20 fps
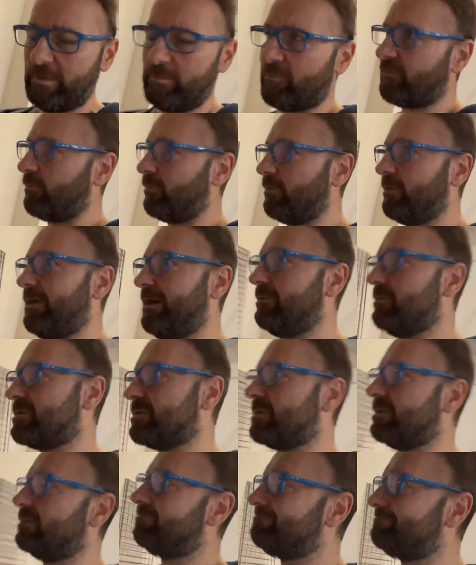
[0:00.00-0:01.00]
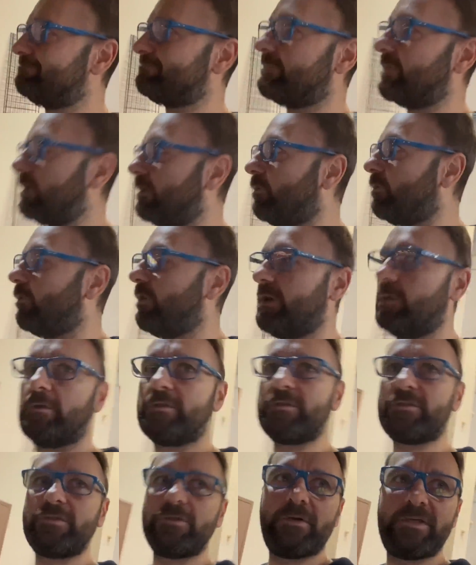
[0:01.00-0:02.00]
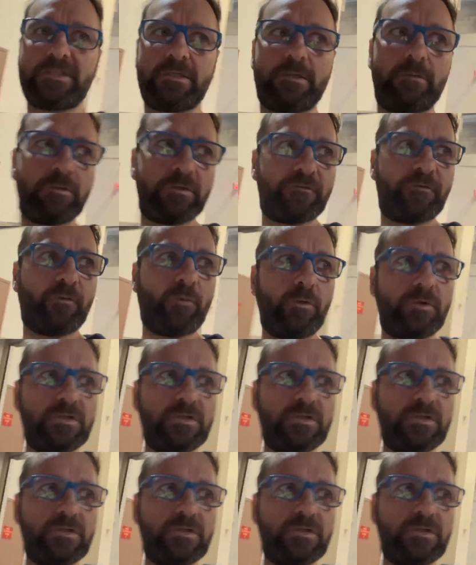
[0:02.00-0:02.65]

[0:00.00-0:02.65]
before that was an annoying one too. I started with the four